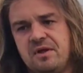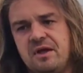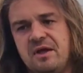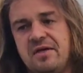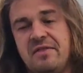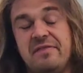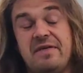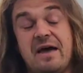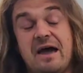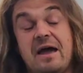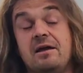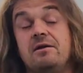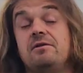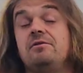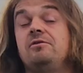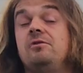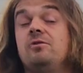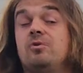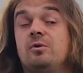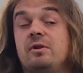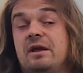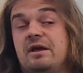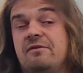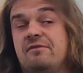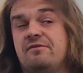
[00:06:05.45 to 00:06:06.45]
That you
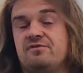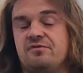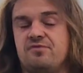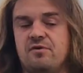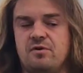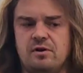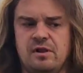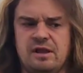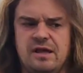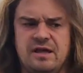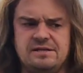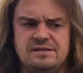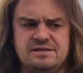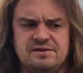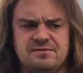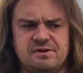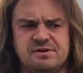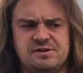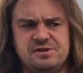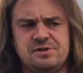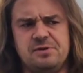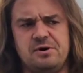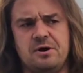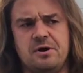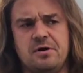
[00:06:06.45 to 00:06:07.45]
only have to fertilize every
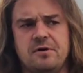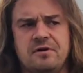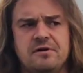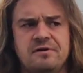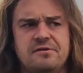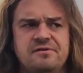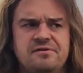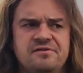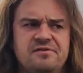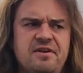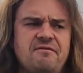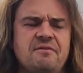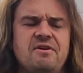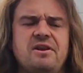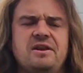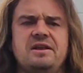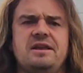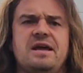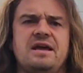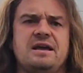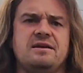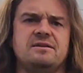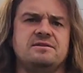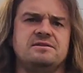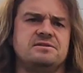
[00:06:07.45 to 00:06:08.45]
270
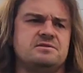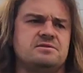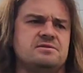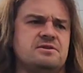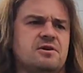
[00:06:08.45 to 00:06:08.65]
days,